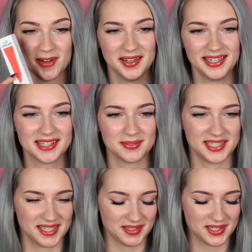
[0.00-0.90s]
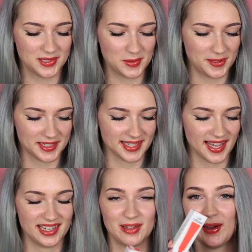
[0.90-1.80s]
product, which I was super
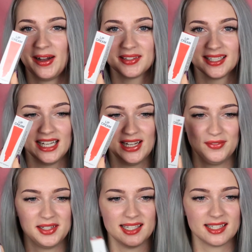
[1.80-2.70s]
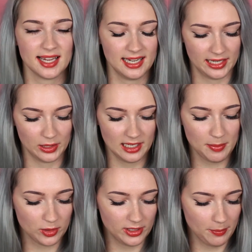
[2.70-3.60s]
excited about. This is a little
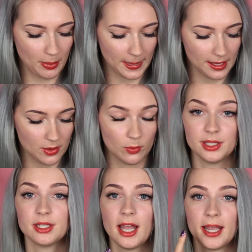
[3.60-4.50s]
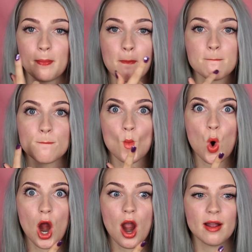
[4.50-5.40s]
lip cream, which I'm
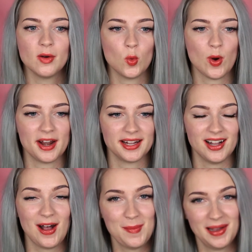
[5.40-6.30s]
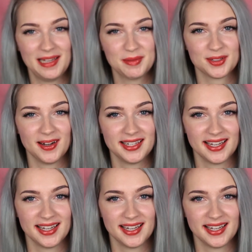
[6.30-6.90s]
wearing on my lips right